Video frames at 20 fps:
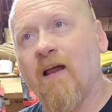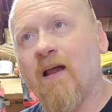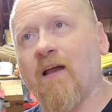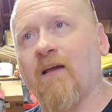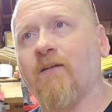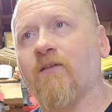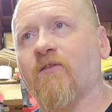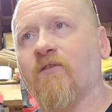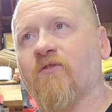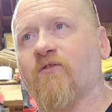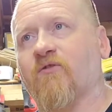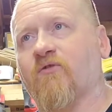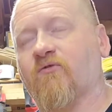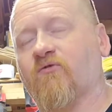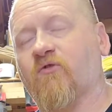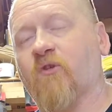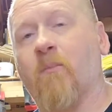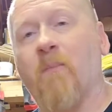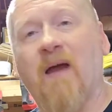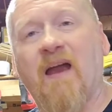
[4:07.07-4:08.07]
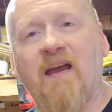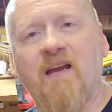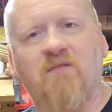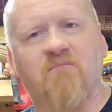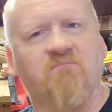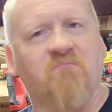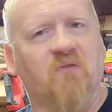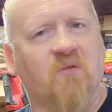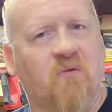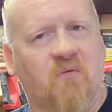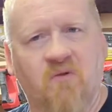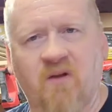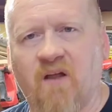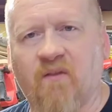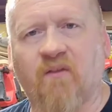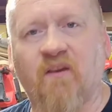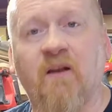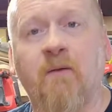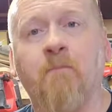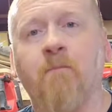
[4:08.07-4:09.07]
estimate or
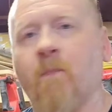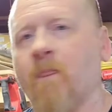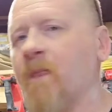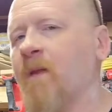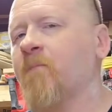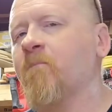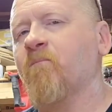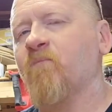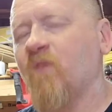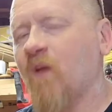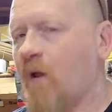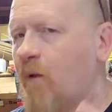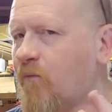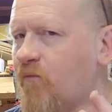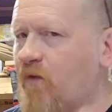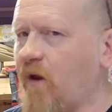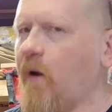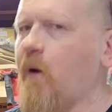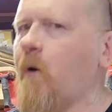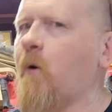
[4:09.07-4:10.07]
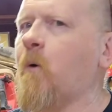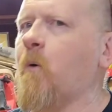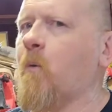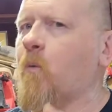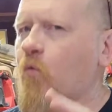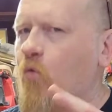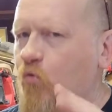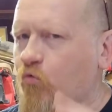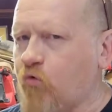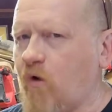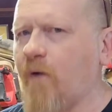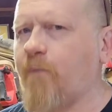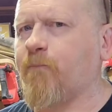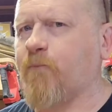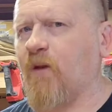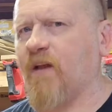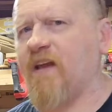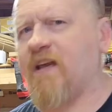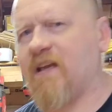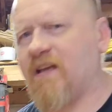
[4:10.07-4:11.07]
nothing. They're
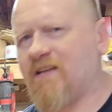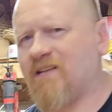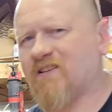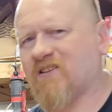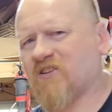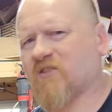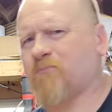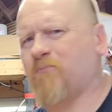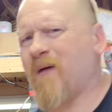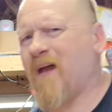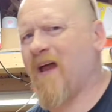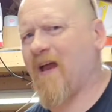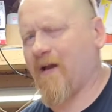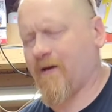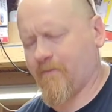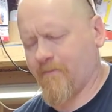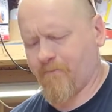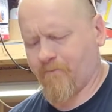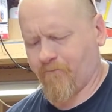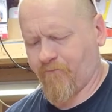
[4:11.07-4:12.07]
roughly in spec.